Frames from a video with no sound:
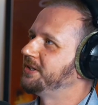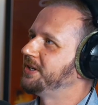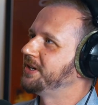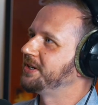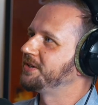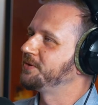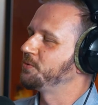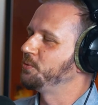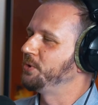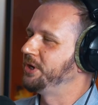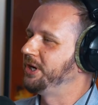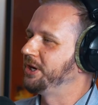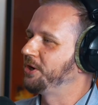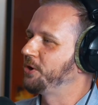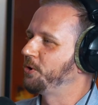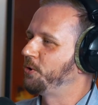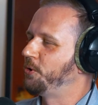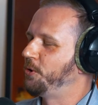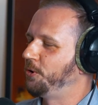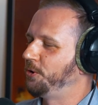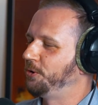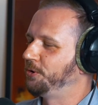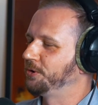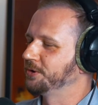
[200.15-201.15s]
that we
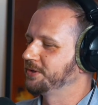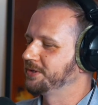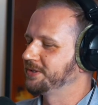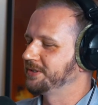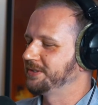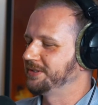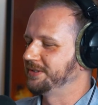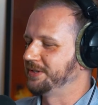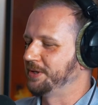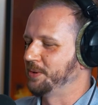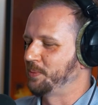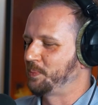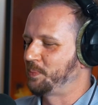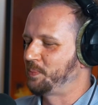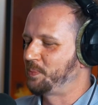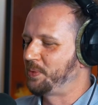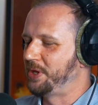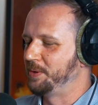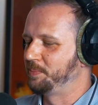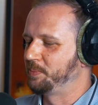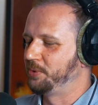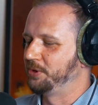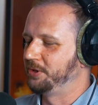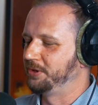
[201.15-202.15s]
called the
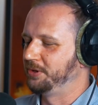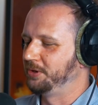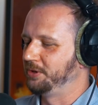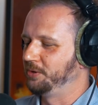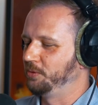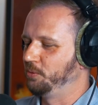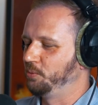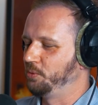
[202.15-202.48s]
people